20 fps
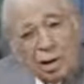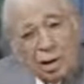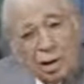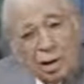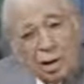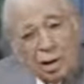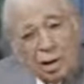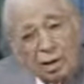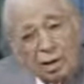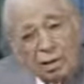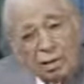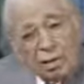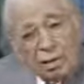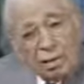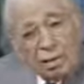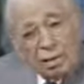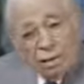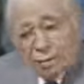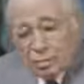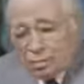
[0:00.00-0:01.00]
uh,
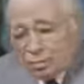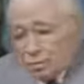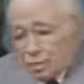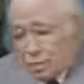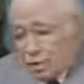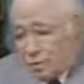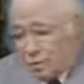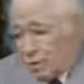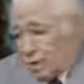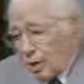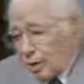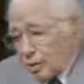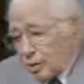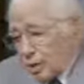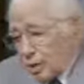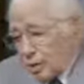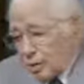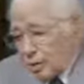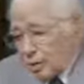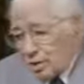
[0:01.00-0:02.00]
let's see, about
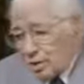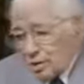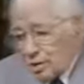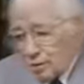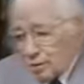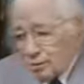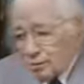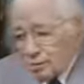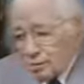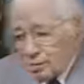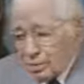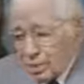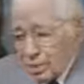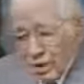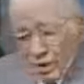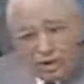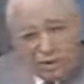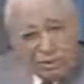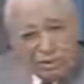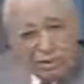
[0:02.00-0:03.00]

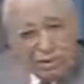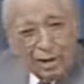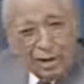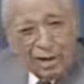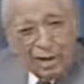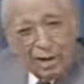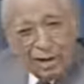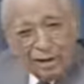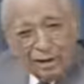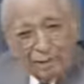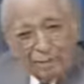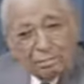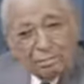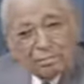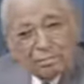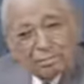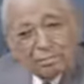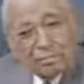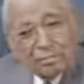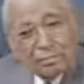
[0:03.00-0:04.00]
1908 or 9.
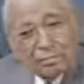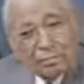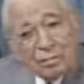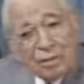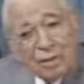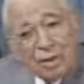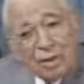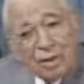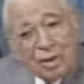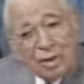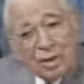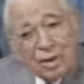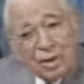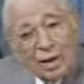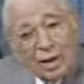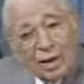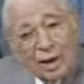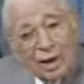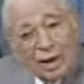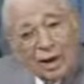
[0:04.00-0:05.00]

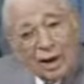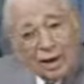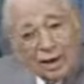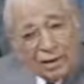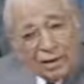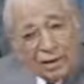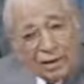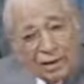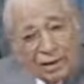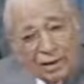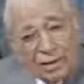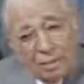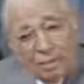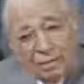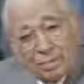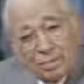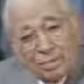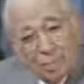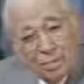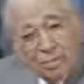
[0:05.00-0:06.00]
And
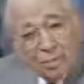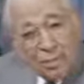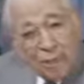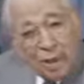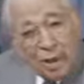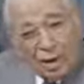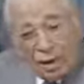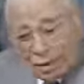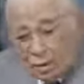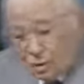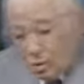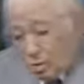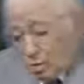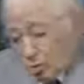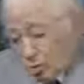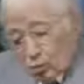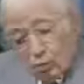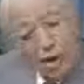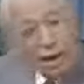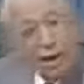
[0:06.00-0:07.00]
uh,
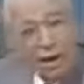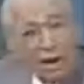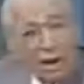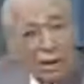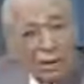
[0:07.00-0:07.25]
uh, way,